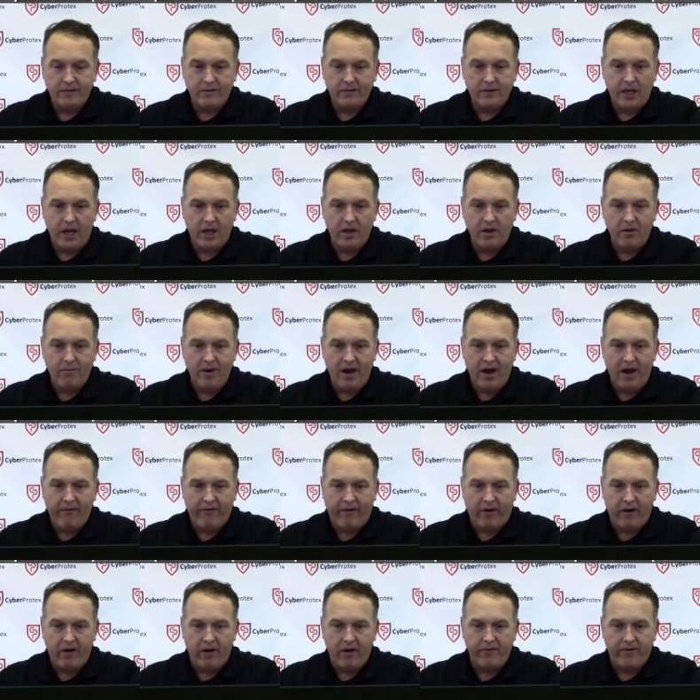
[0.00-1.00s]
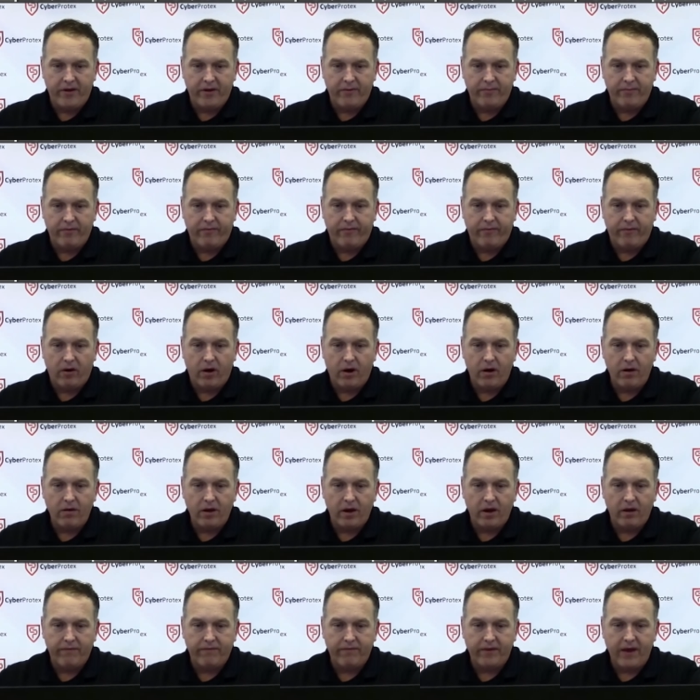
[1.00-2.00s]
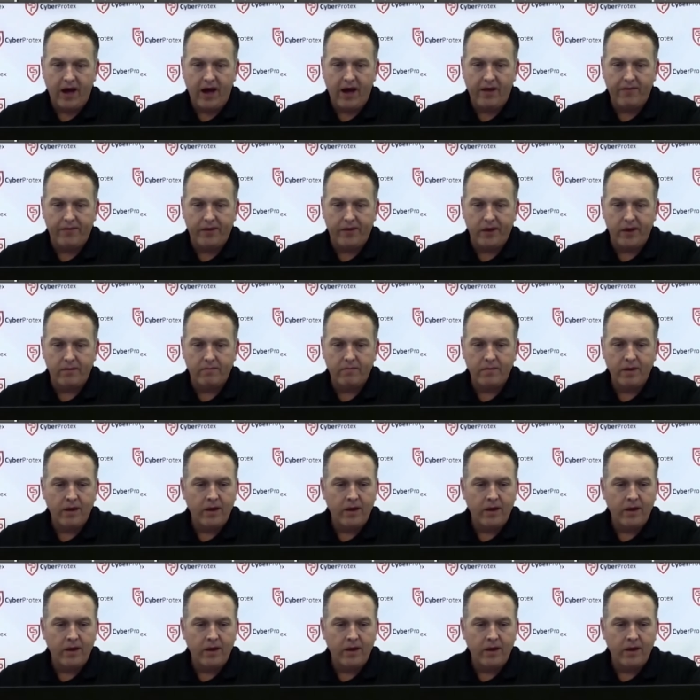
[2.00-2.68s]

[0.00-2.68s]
And you may have heard of this before. And if not, then